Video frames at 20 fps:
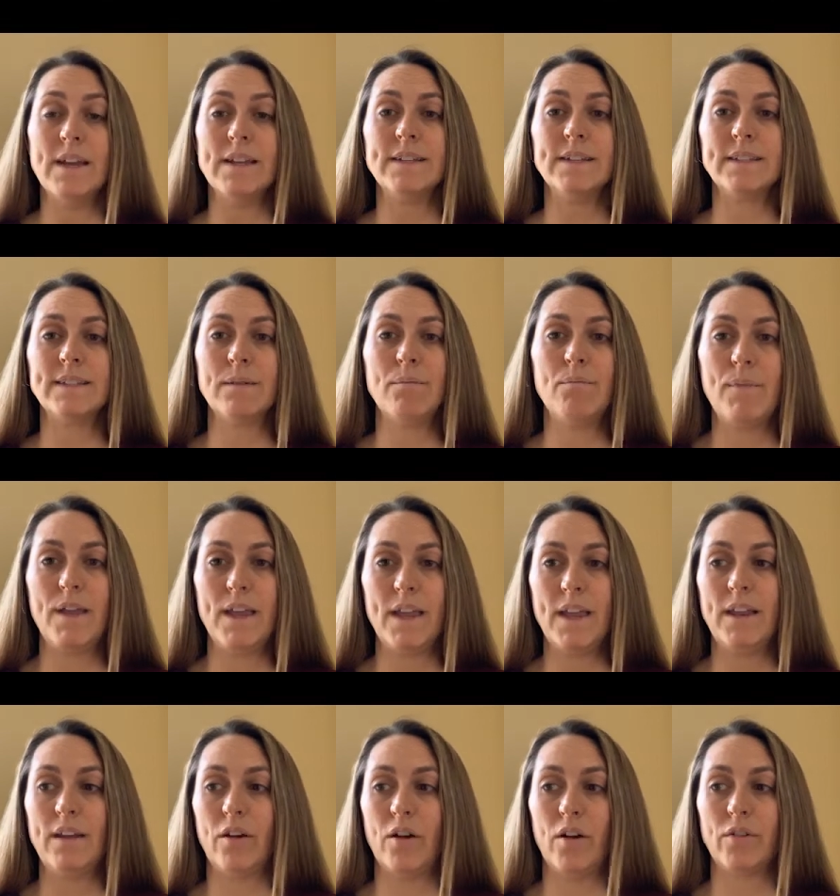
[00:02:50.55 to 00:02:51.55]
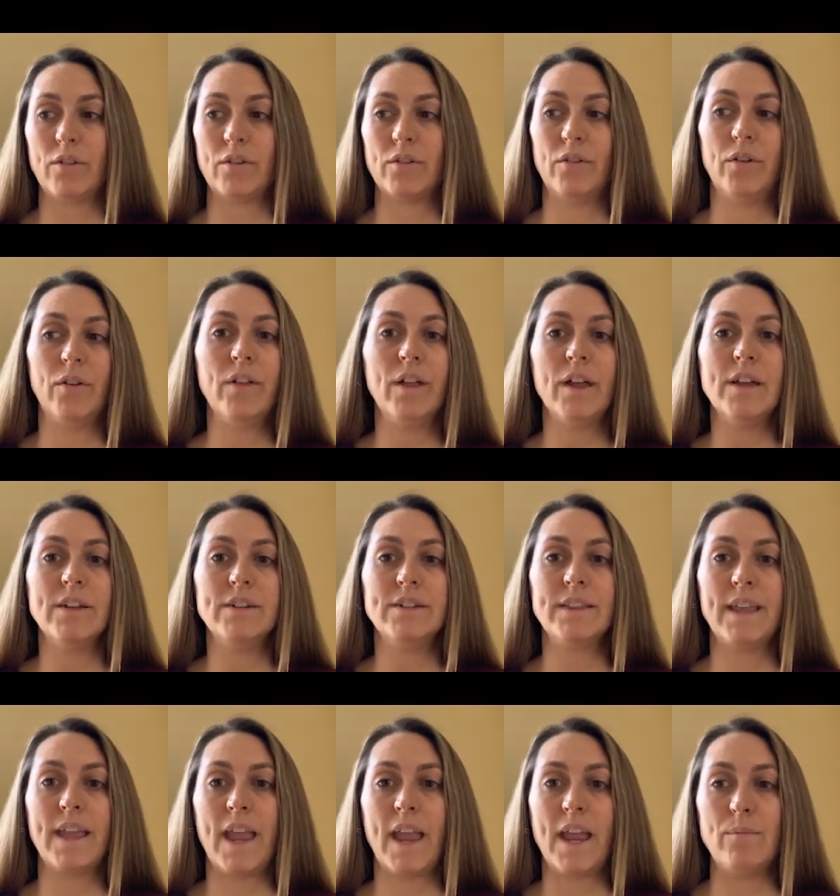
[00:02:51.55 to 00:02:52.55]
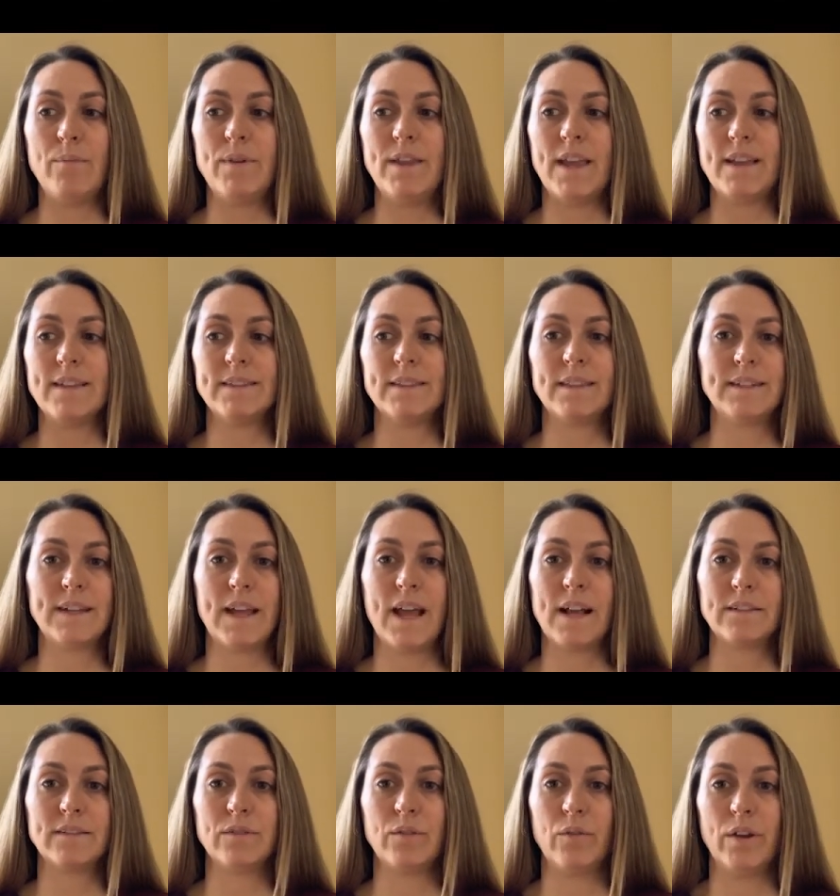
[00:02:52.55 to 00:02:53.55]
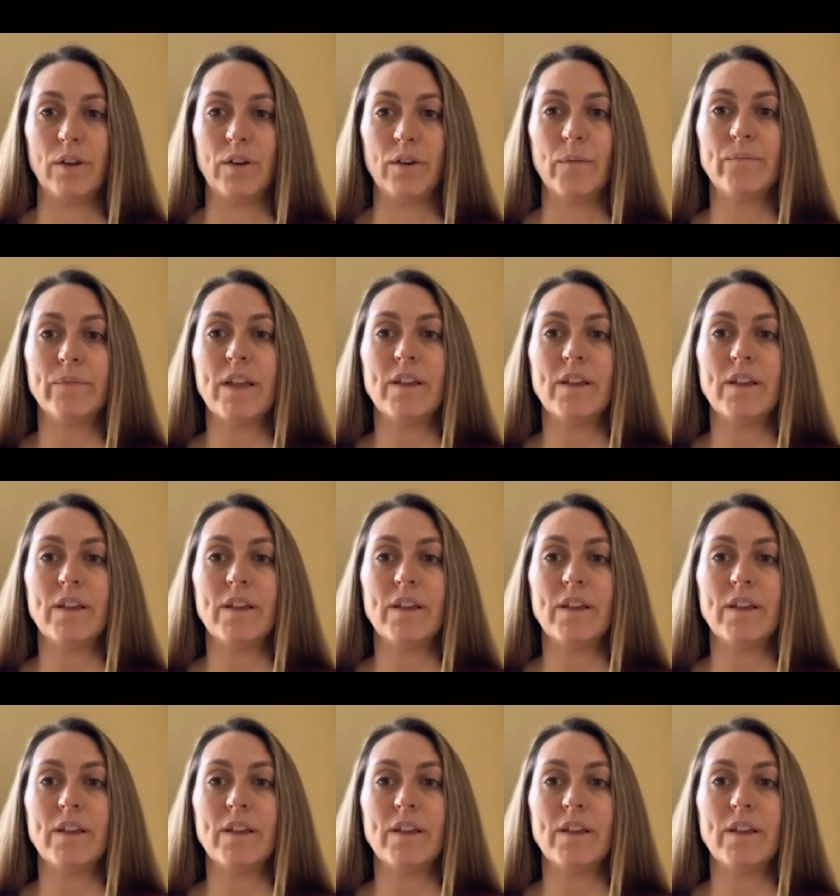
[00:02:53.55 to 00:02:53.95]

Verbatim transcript: to submit an article to the ABA's The Tax Lawyer